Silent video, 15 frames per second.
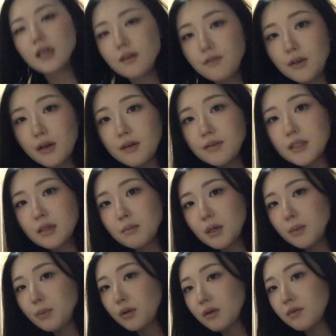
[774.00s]
If you have seen
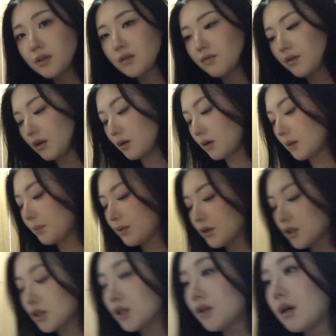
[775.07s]
my previous video, I'm pretty
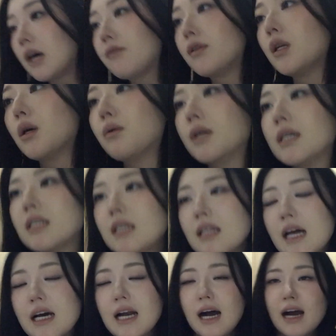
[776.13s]
sure you have noticed
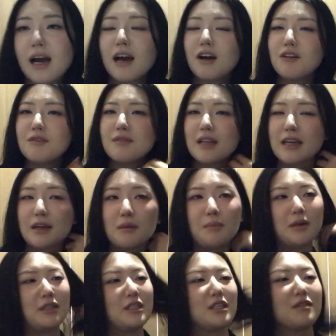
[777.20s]
that I have, like, a
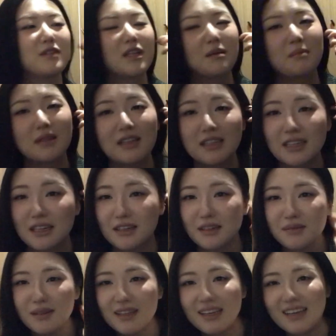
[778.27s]
bunch of, like, military
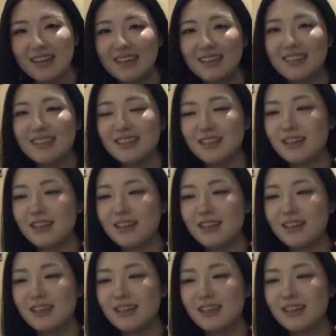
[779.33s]
related